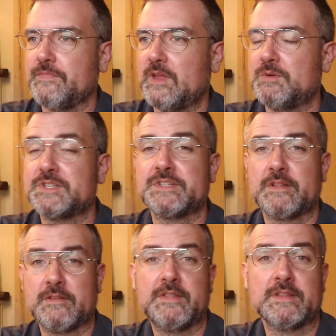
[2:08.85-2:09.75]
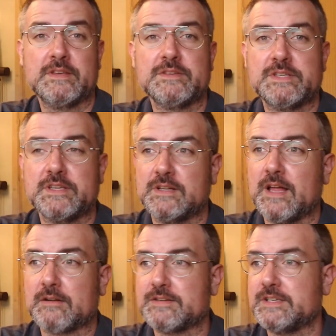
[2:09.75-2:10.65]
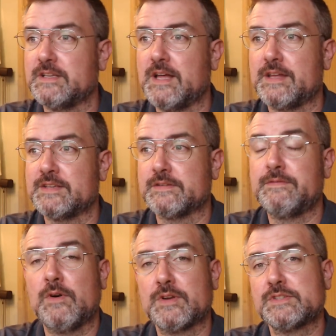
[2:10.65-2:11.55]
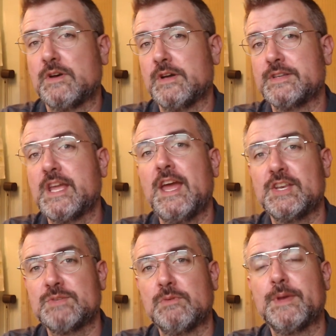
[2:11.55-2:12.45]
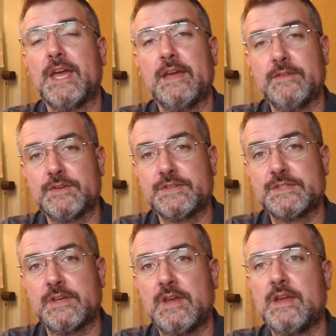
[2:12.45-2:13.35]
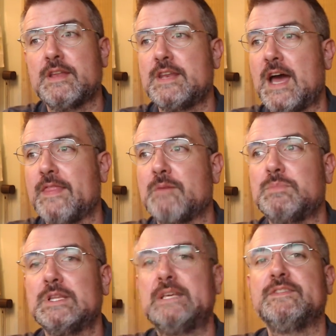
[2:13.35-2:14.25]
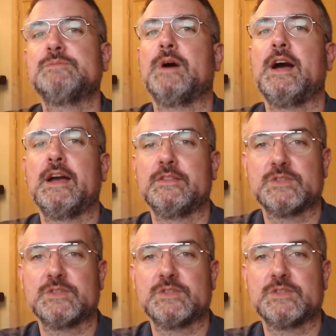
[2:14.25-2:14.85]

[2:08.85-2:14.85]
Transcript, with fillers: which is another thing that you see in holacracy a lot, is a focus on tangible behaviors, not the beliefs behind those